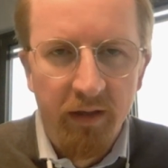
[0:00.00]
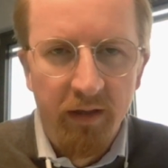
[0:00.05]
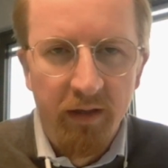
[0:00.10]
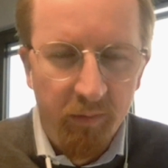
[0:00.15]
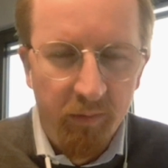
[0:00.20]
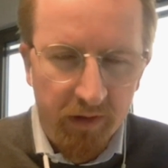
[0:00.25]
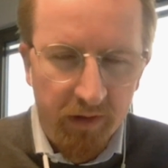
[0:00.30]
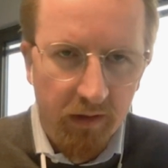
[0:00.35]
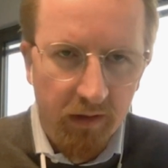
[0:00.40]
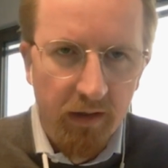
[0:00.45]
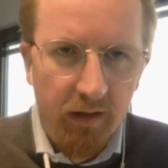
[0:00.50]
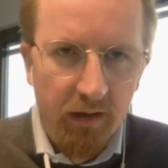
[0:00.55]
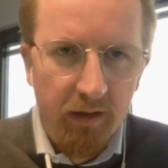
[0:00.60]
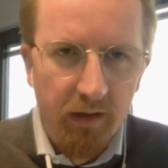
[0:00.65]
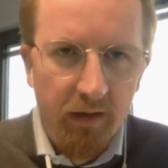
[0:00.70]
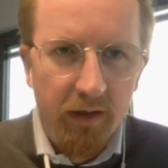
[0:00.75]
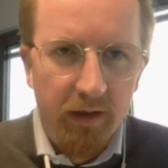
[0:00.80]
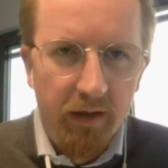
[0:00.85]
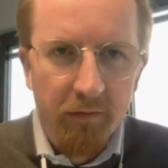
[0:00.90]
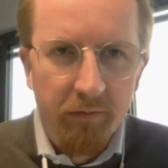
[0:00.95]
But
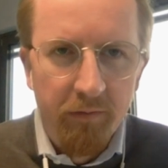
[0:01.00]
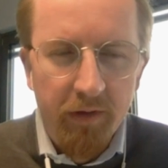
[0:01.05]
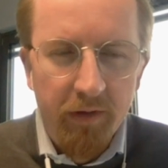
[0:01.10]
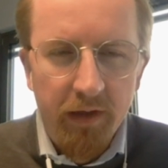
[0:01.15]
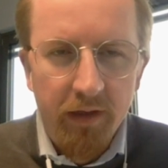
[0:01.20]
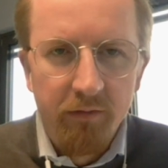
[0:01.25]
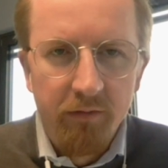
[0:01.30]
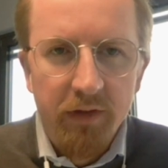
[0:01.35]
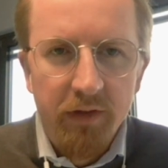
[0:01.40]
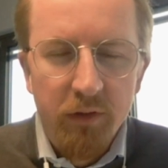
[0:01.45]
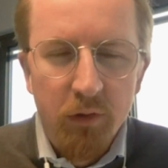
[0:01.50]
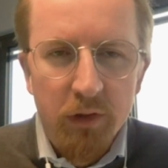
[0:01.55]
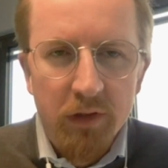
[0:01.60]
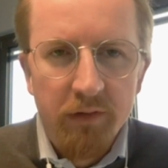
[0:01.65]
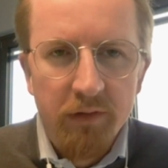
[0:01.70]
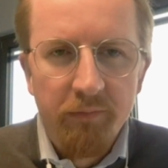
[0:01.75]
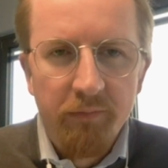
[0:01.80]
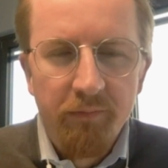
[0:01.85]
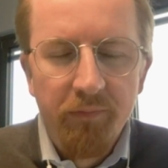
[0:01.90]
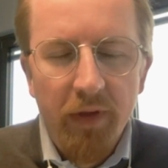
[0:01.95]
if we can reduce
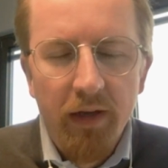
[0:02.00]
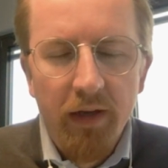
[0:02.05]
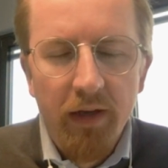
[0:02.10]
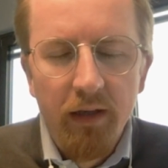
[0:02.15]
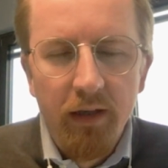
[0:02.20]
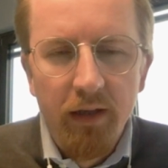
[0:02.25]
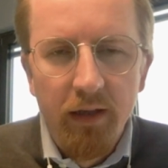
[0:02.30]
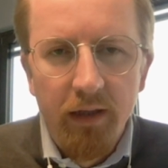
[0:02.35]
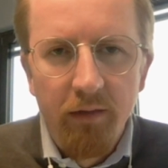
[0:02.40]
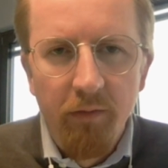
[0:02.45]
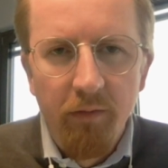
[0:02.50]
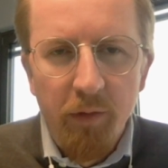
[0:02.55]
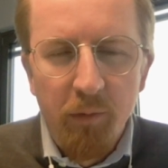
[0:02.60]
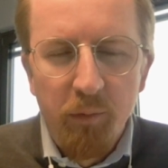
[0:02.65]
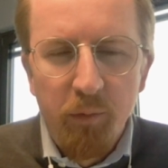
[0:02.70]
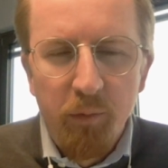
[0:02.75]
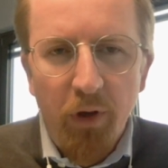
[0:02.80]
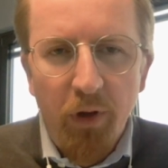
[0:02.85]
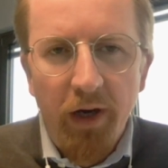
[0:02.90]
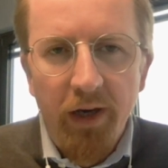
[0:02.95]

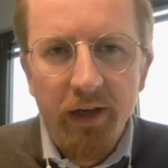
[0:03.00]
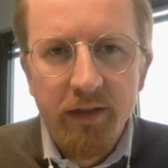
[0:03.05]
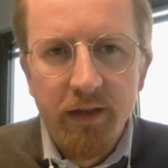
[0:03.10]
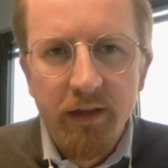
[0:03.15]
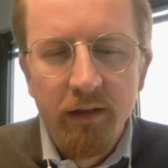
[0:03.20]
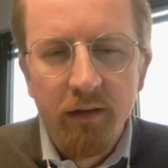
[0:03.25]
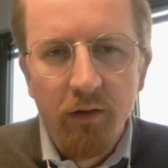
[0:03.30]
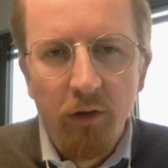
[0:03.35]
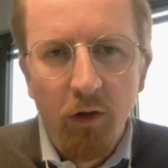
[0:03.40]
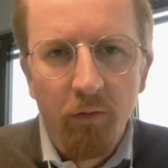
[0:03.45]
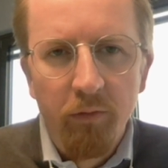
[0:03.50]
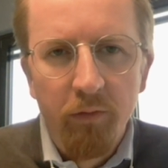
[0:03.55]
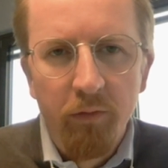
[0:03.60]
the pricing of